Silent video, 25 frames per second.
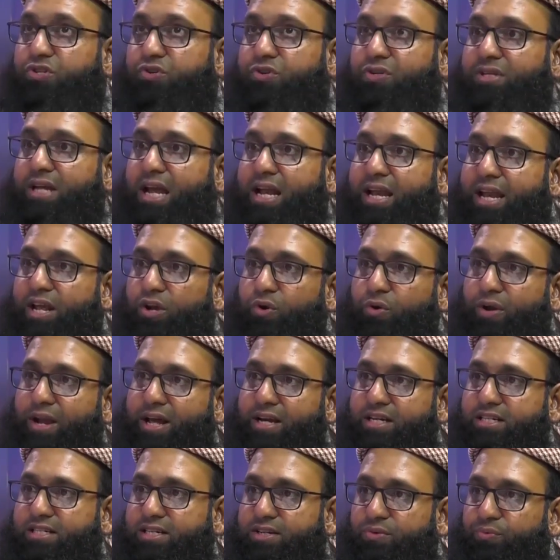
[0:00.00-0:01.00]
your daily
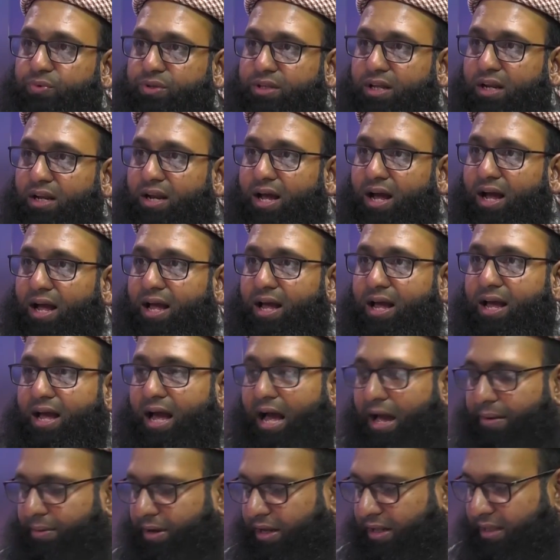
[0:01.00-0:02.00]
connection with Allah.
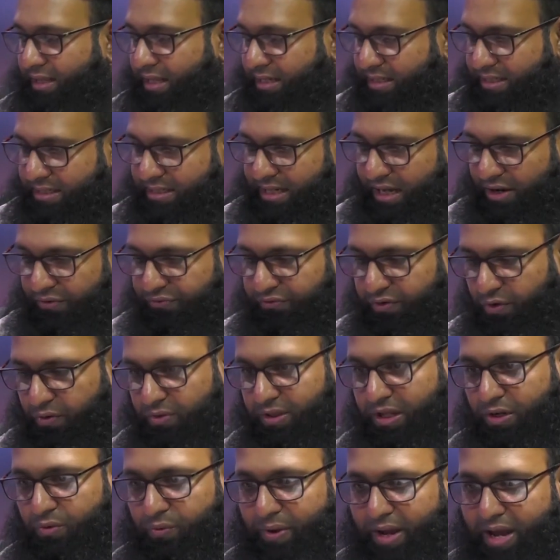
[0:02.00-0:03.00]
I mean, this cell phone that we